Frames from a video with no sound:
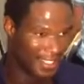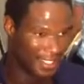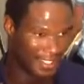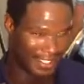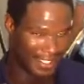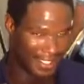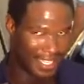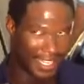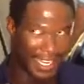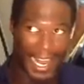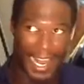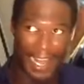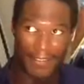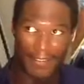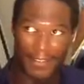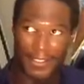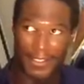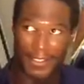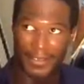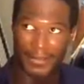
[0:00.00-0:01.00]
just get
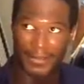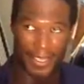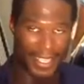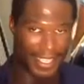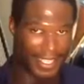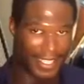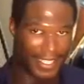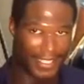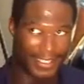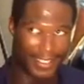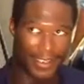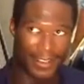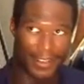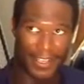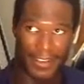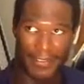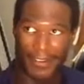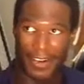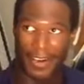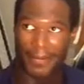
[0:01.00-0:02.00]
after them. Like, don't
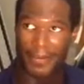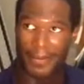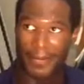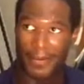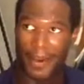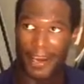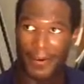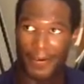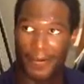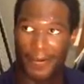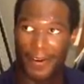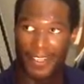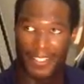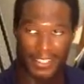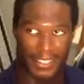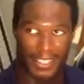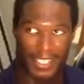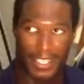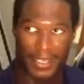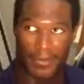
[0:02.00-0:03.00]
give up no matter what.
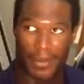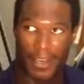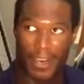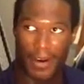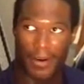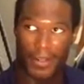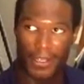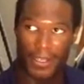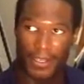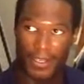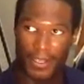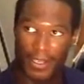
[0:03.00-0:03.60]
Just keep going.